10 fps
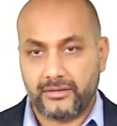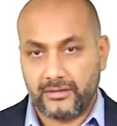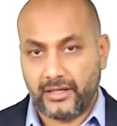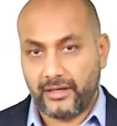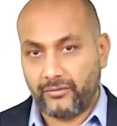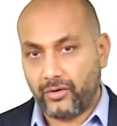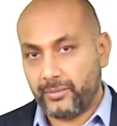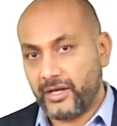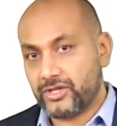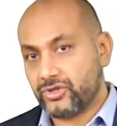they want to
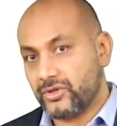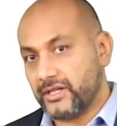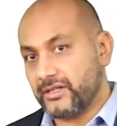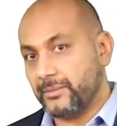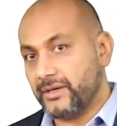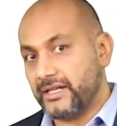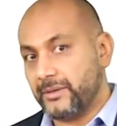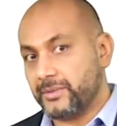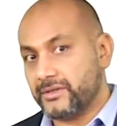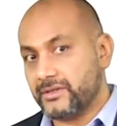make sure that they
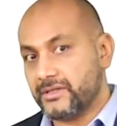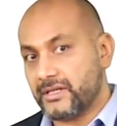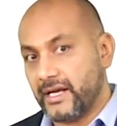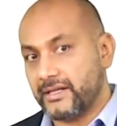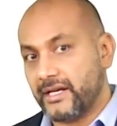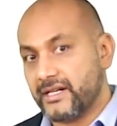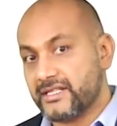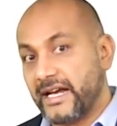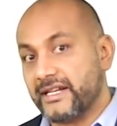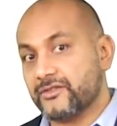maintain presence and they are
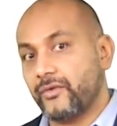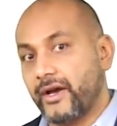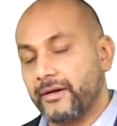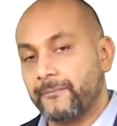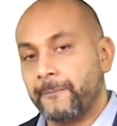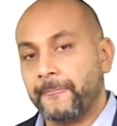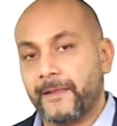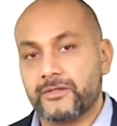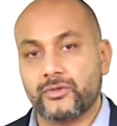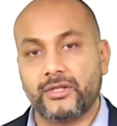satisfied.
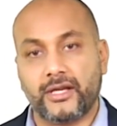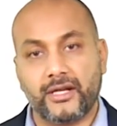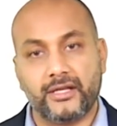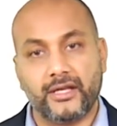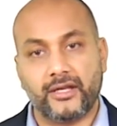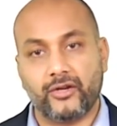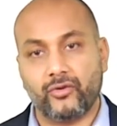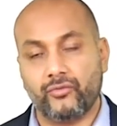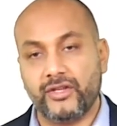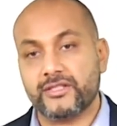So they can take
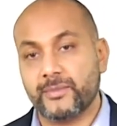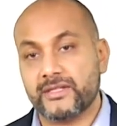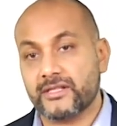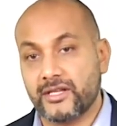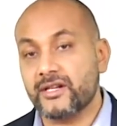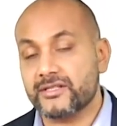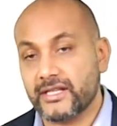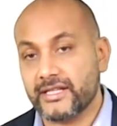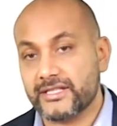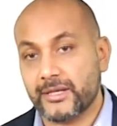weeks, months, and years,
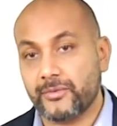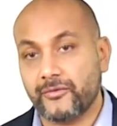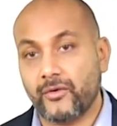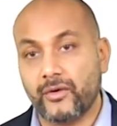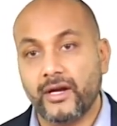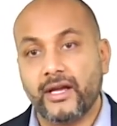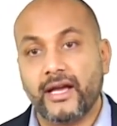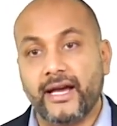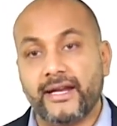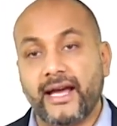as I said before.
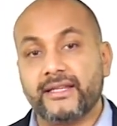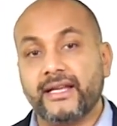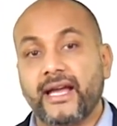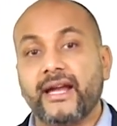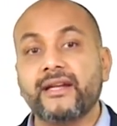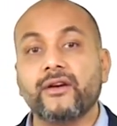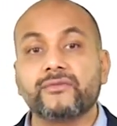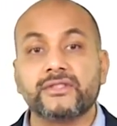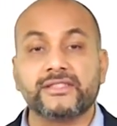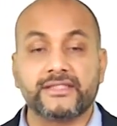And at the end
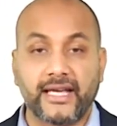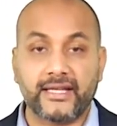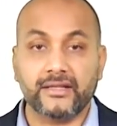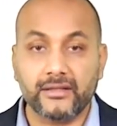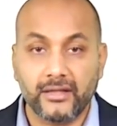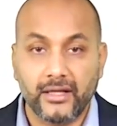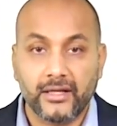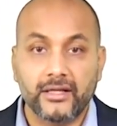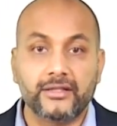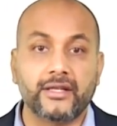of the cycle,
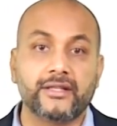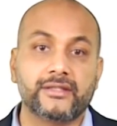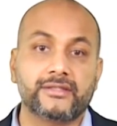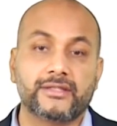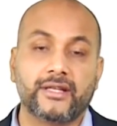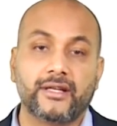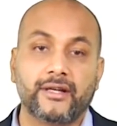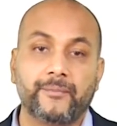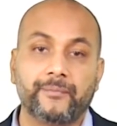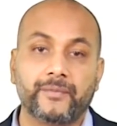there is
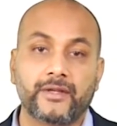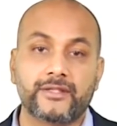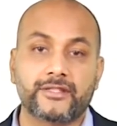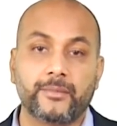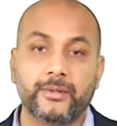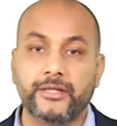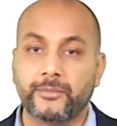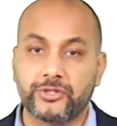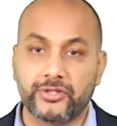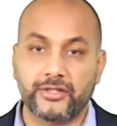complete
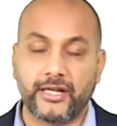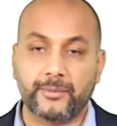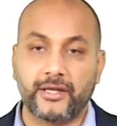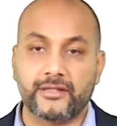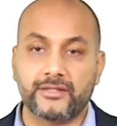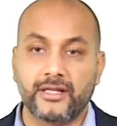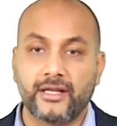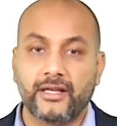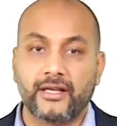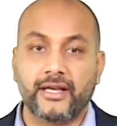mission. That means
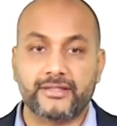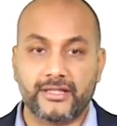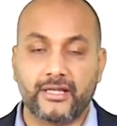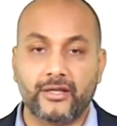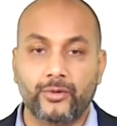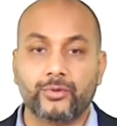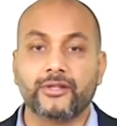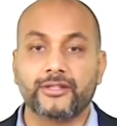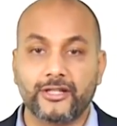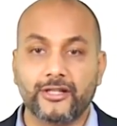execute
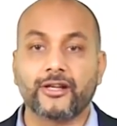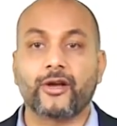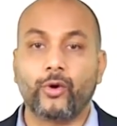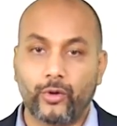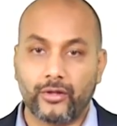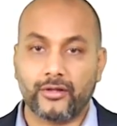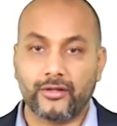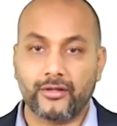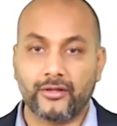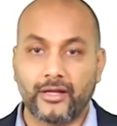the goal.
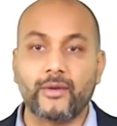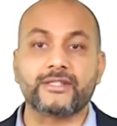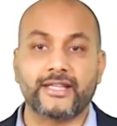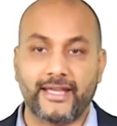I would say